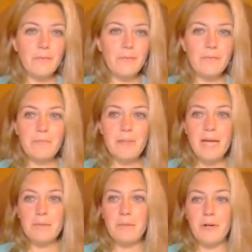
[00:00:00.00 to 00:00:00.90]
the
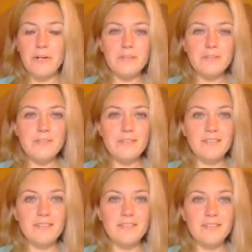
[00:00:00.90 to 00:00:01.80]
bad parts
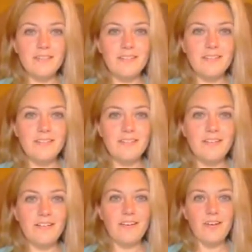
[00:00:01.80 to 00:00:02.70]

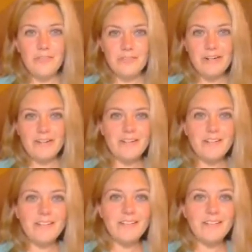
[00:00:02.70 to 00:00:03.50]
on the record,